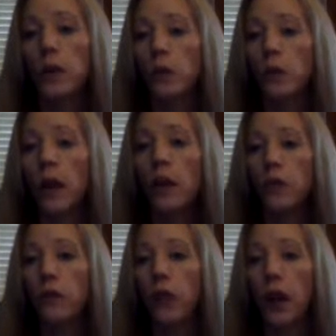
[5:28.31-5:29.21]
What is
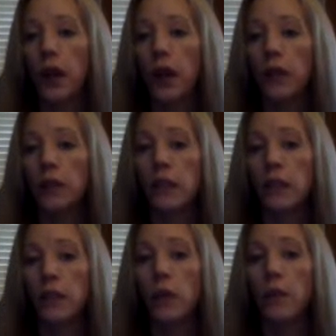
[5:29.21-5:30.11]
right for
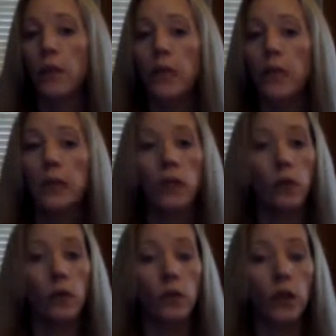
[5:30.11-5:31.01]
Heinz is what meets
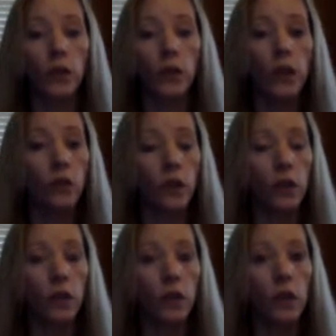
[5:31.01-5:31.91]
his own
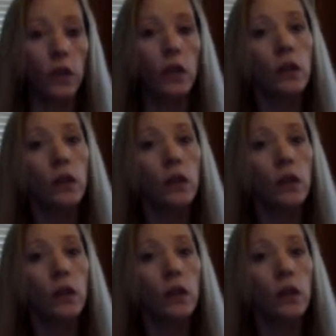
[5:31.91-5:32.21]
self-interests.